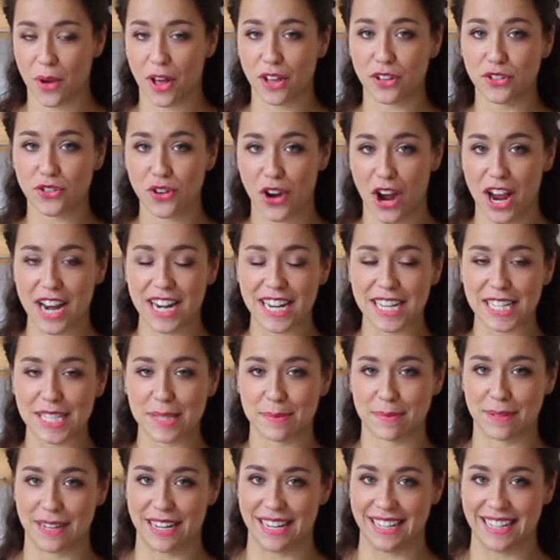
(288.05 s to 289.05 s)
I'll try and
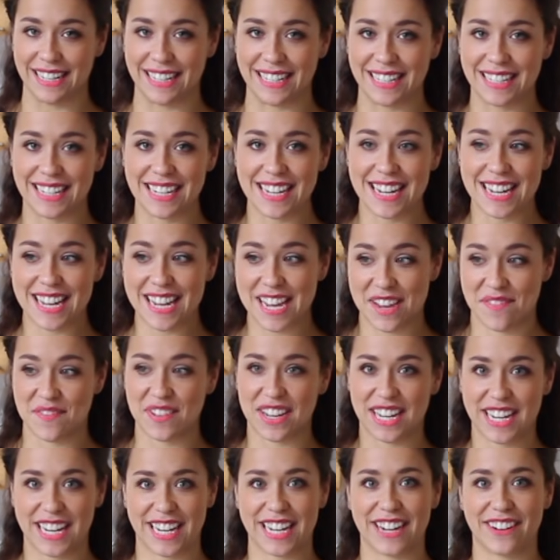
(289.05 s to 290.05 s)
explain it
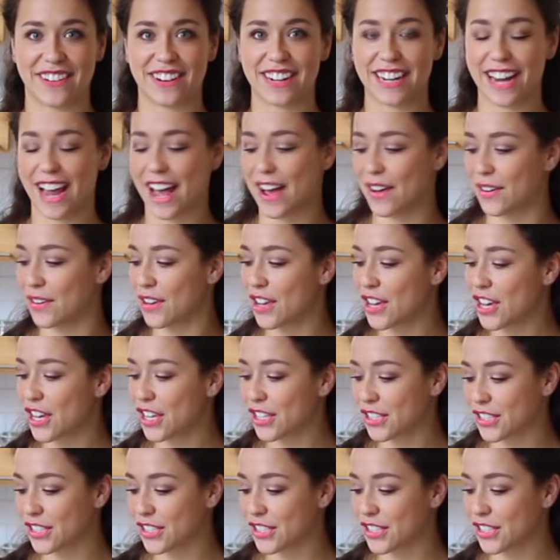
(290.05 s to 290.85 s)
even clearer now.